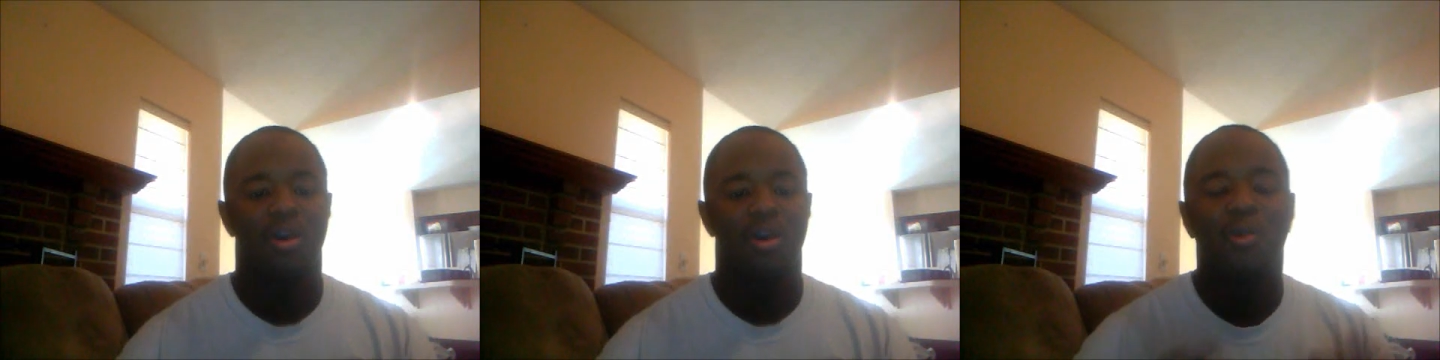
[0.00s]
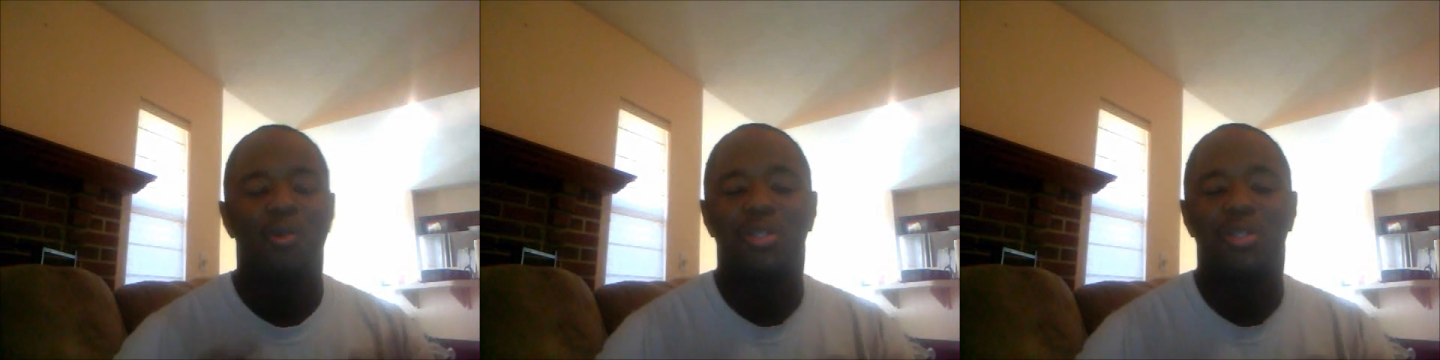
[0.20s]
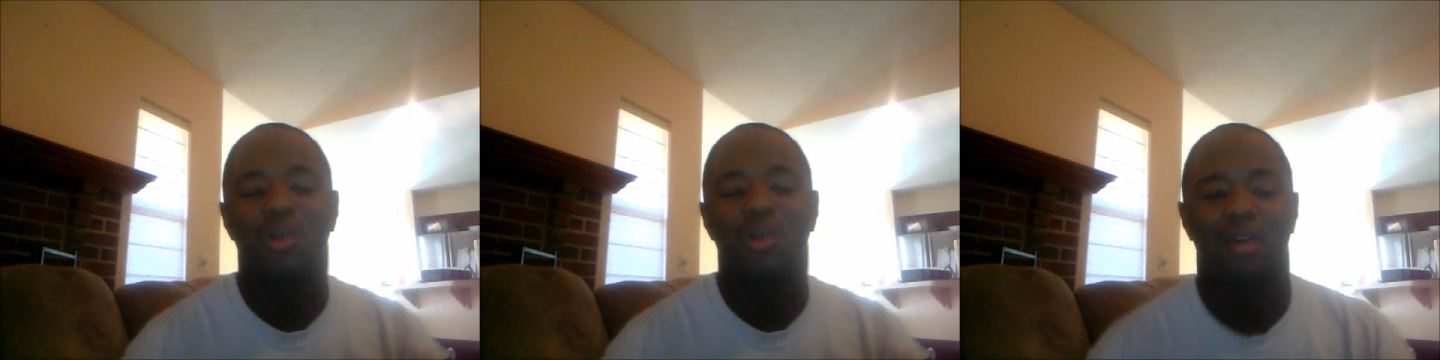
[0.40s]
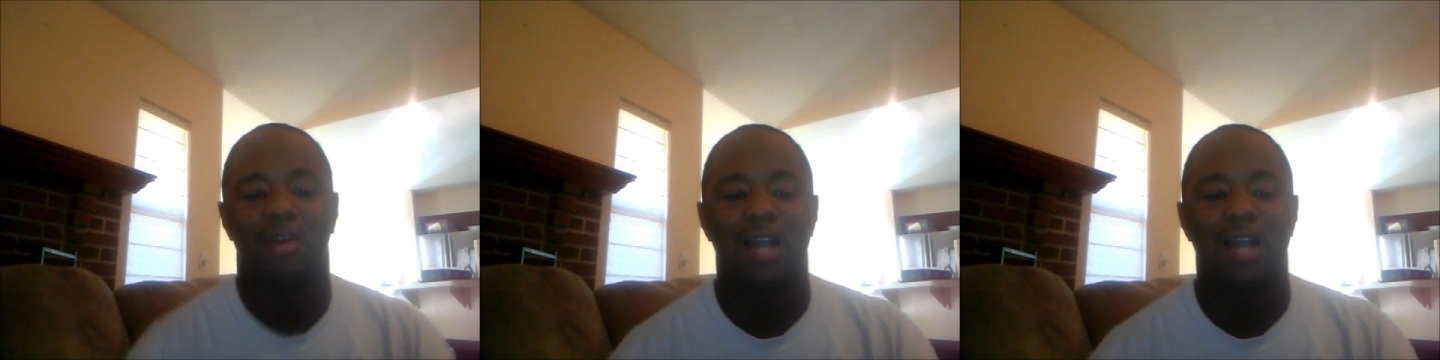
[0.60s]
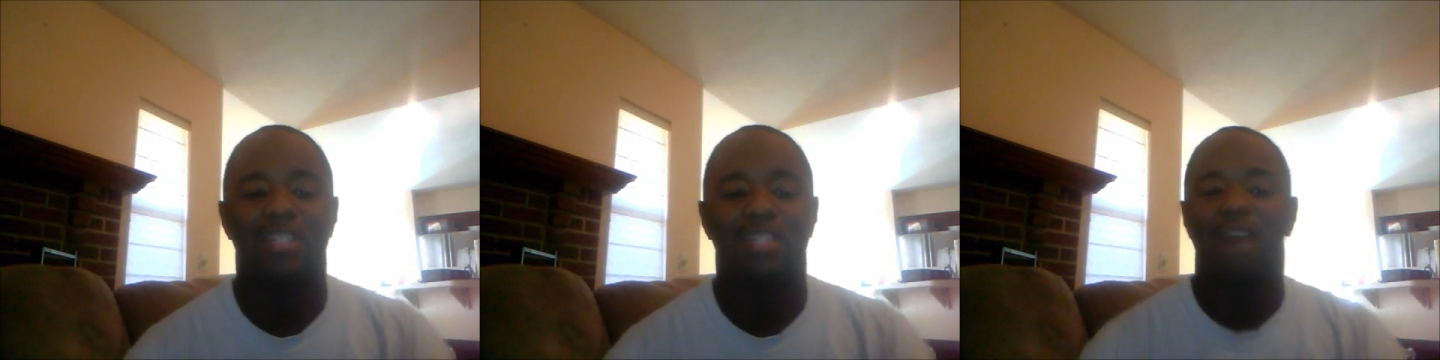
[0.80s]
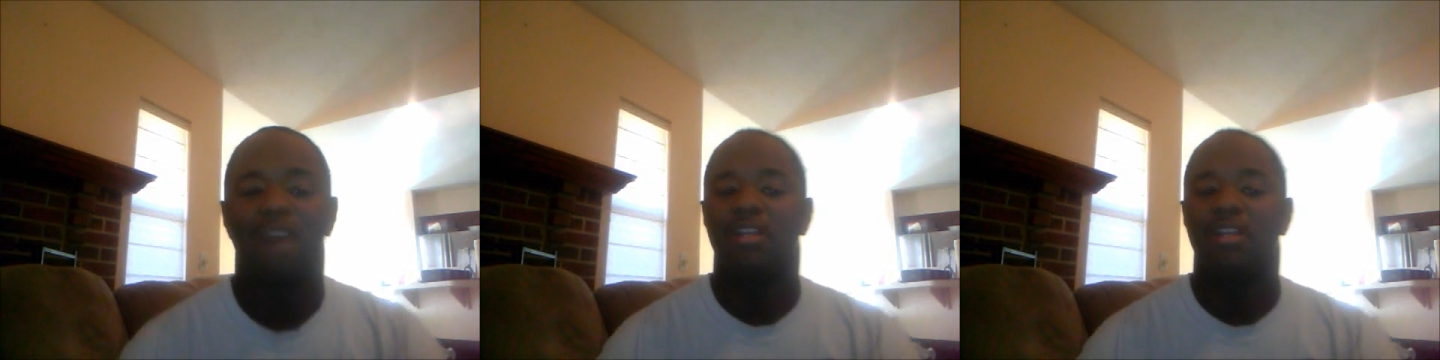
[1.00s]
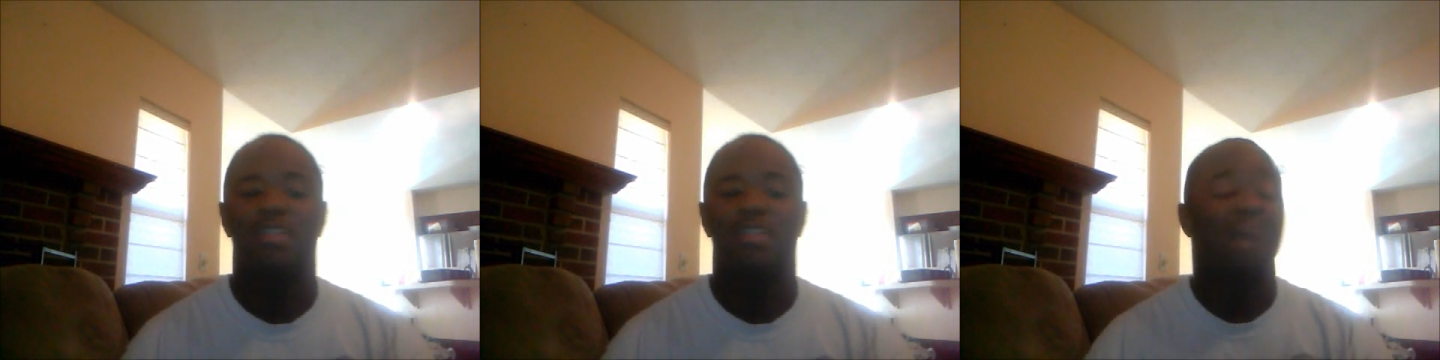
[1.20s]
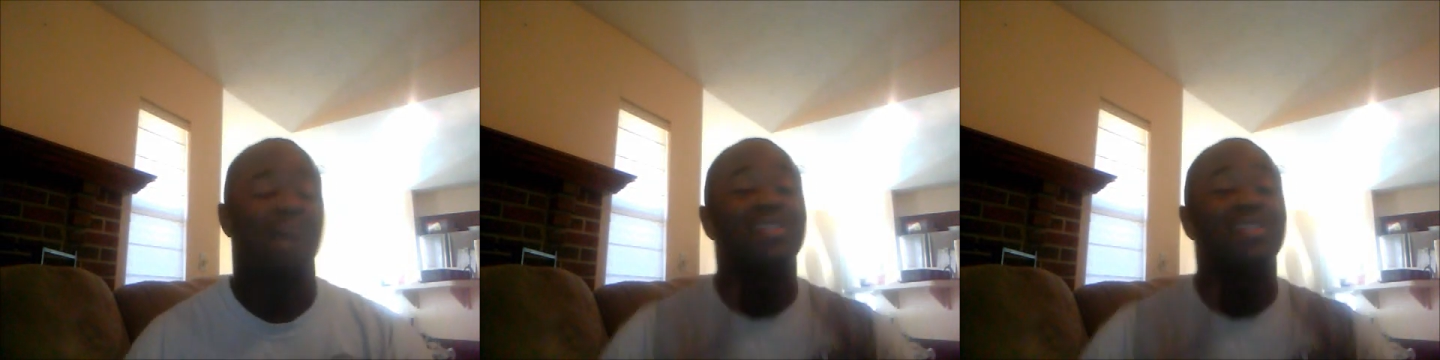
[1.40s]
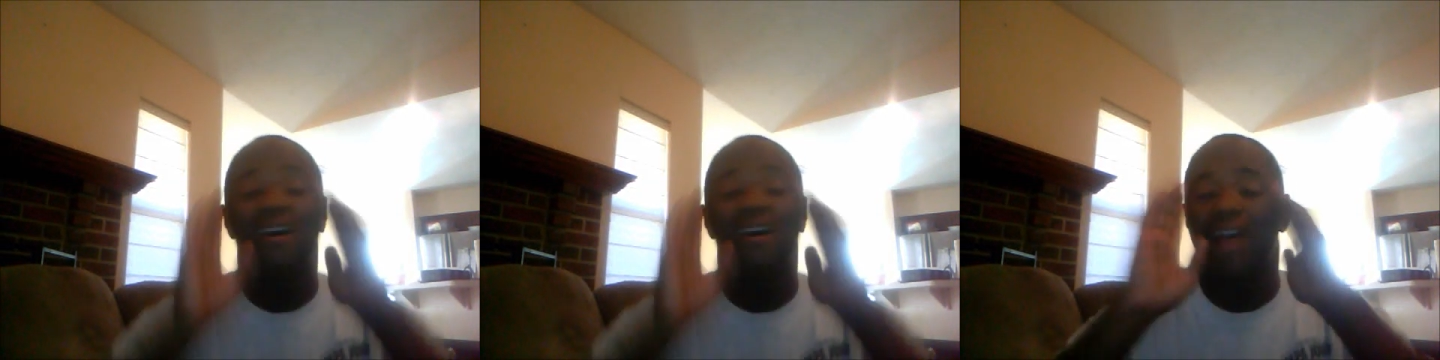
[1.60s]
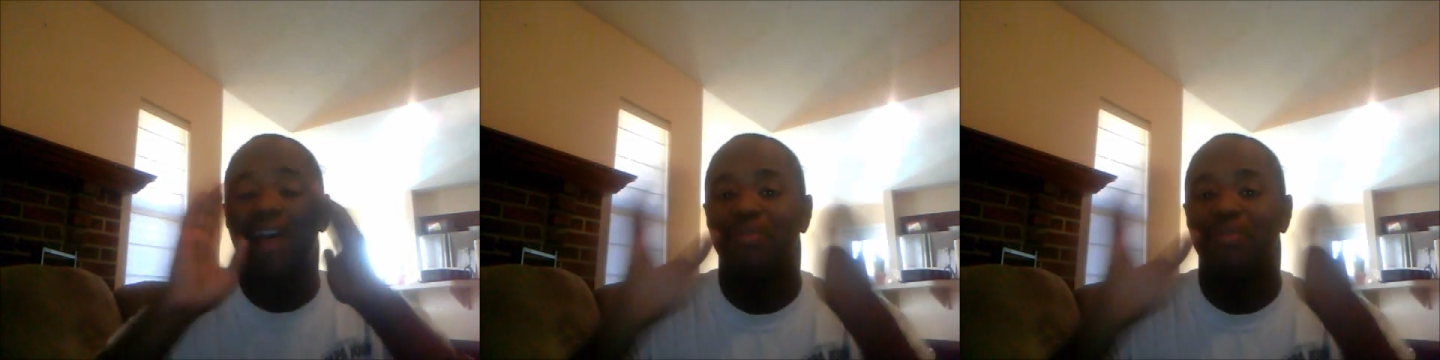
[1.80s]
What's going on guys, Zephany. See, I'm
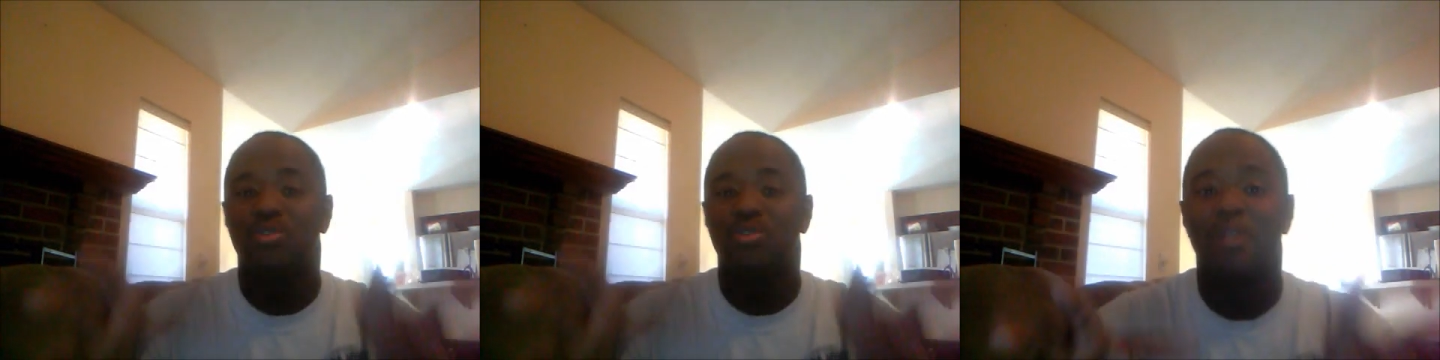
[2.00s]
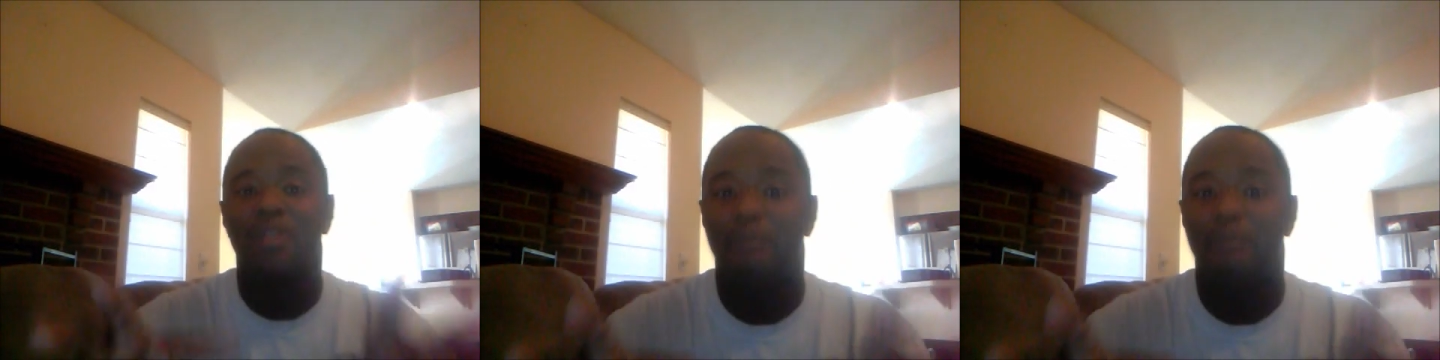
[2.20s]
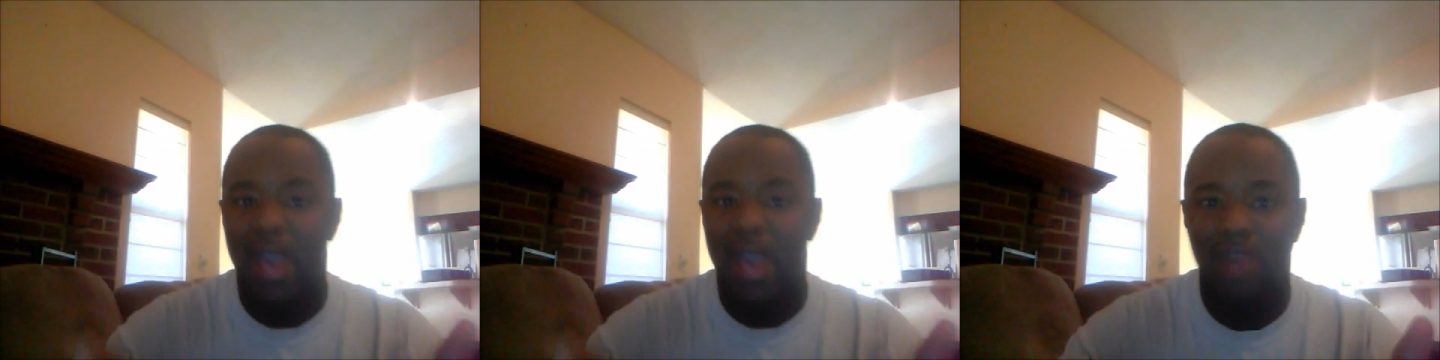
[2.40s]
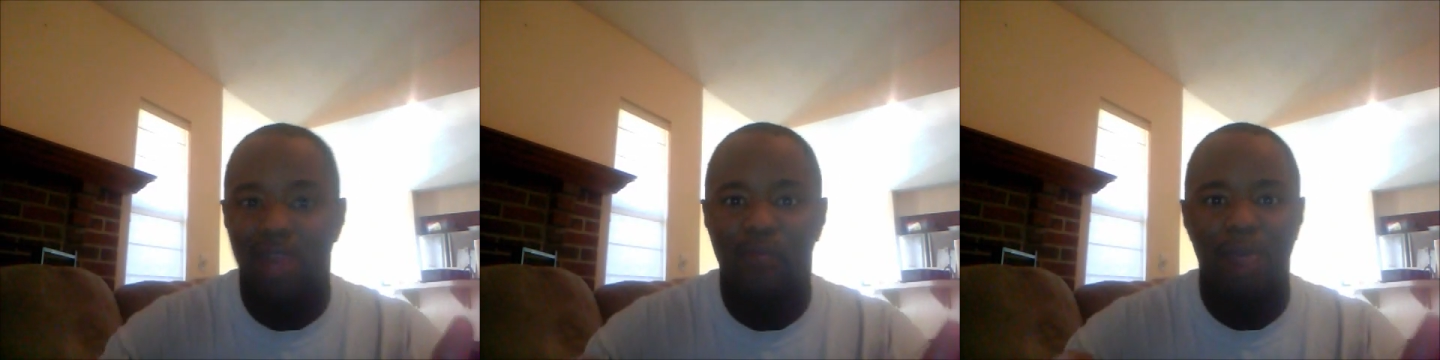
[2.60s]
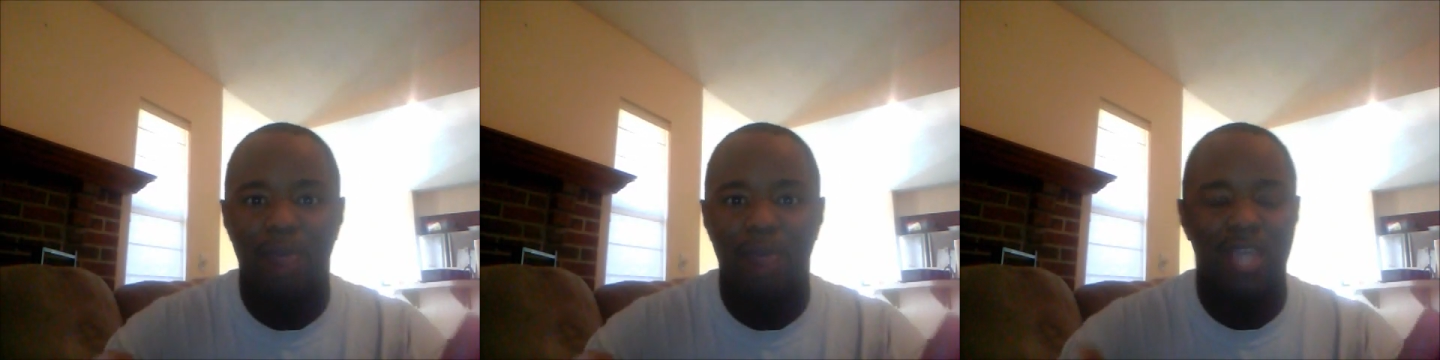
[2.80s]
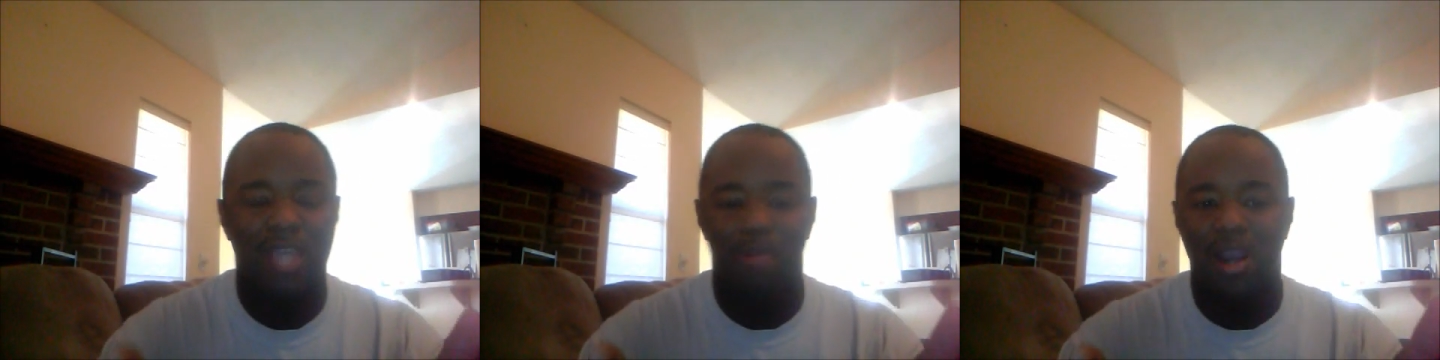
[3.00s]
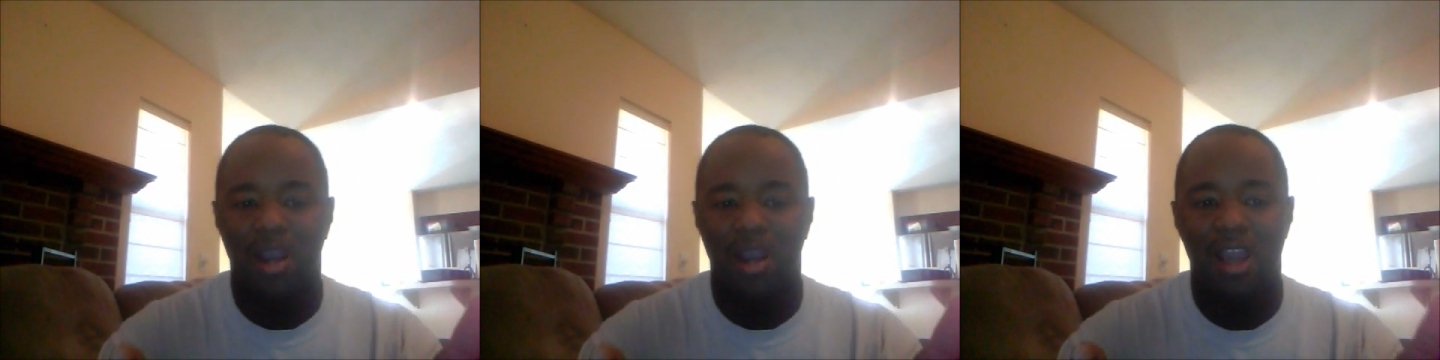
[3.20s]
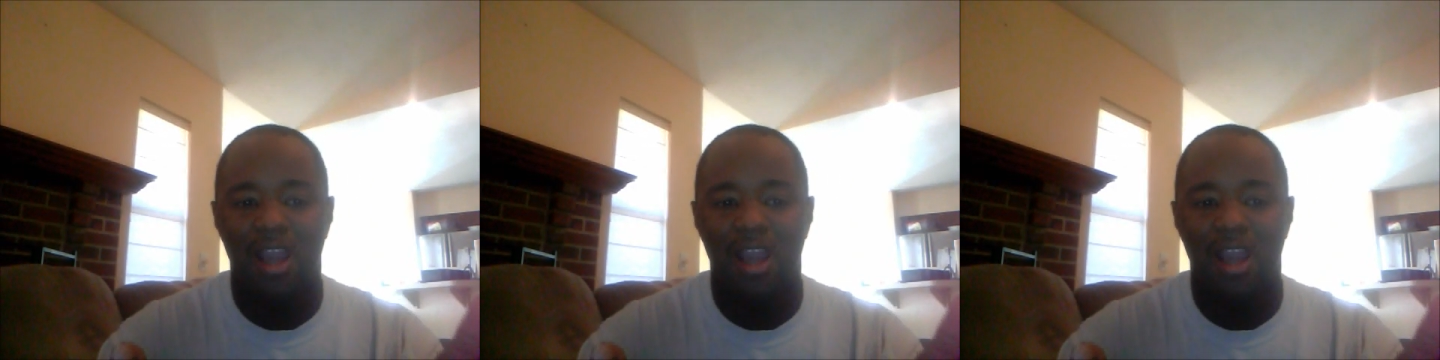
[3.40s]
sorry I'm using a bad webcam right now.